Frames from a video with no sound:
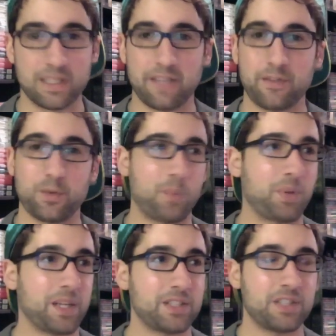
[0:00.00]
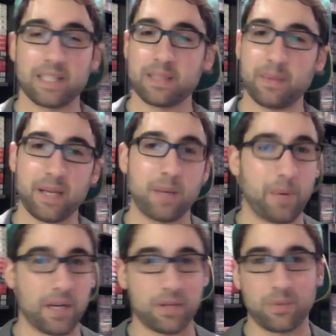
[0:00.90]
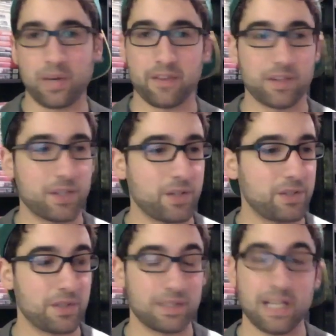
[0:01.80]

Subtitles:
and if you want to price check it to make a buck, whatever, go do it.